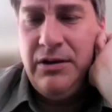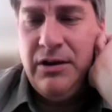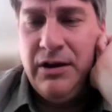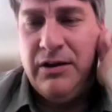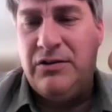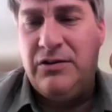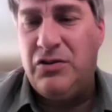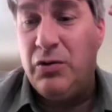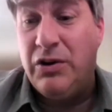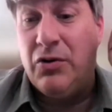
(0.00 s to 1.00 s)
and
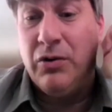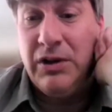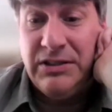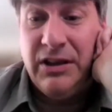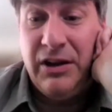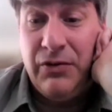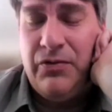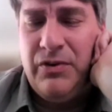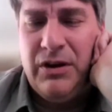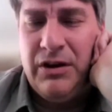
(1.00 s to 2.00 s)
to a degree
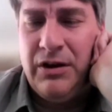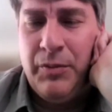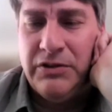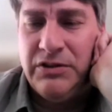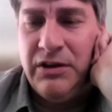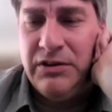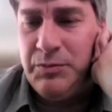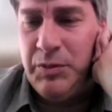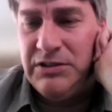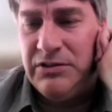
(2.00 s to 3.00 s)
safe. And I'm not saying
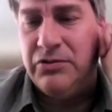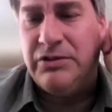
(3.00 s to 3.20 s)
spaces are